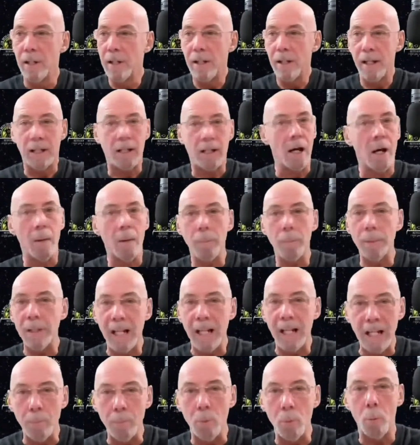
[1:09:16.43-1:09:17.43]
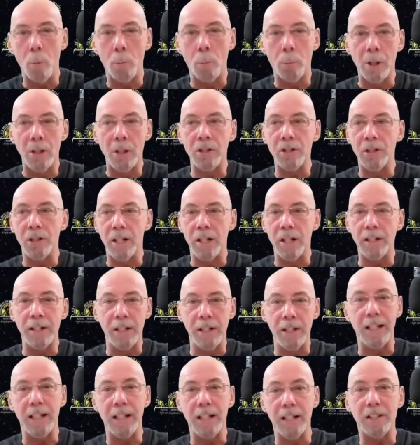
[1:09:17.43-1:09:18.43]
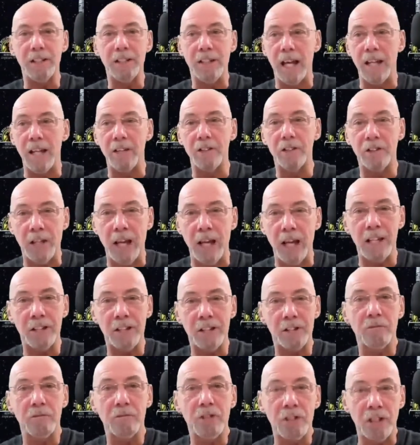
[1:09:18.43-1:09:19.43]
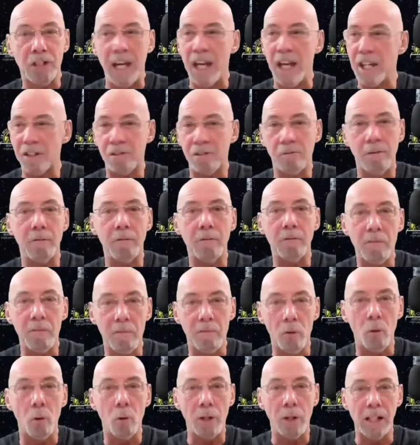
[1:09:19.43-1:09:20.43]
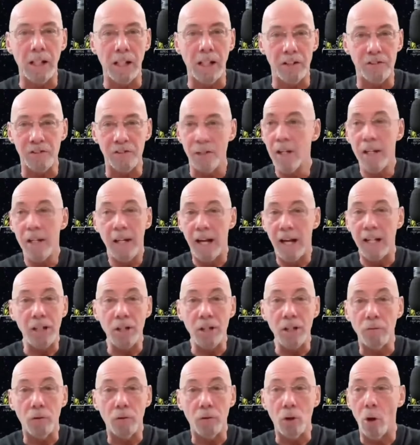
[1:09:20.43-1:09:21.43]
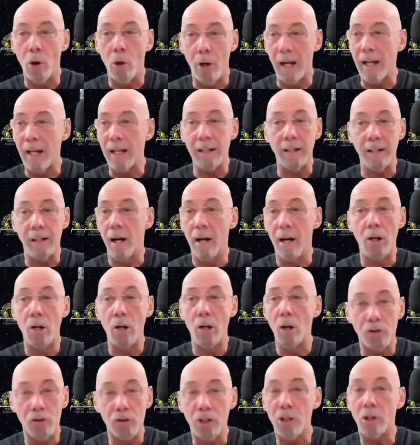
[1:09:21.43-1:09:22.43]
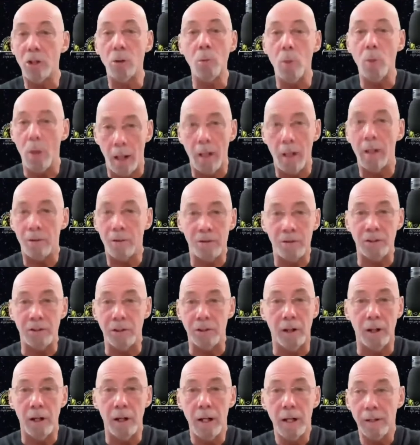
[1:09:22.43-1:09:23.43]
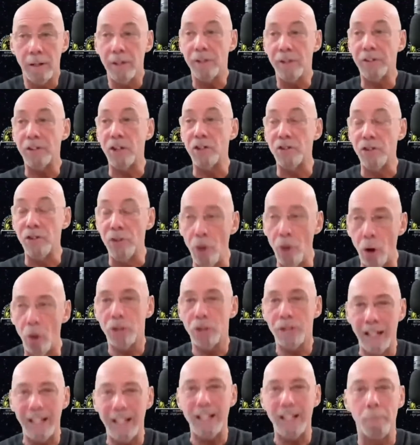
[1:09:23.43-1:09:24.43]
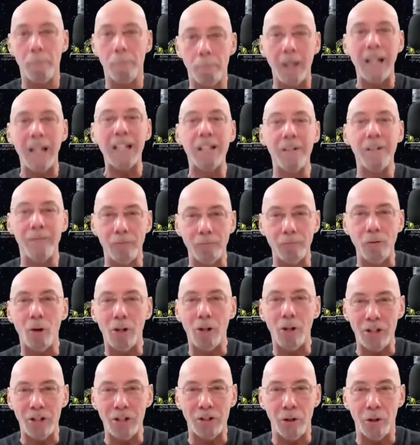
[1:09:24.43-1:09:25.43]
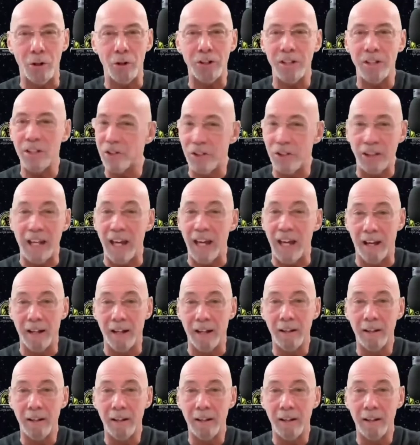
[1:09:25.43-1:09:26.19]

There can't be any more printed. It is getting scarcer and scarcer every four years. And you've got a, a logical answer that does not take the brains of a rocket scientist to get.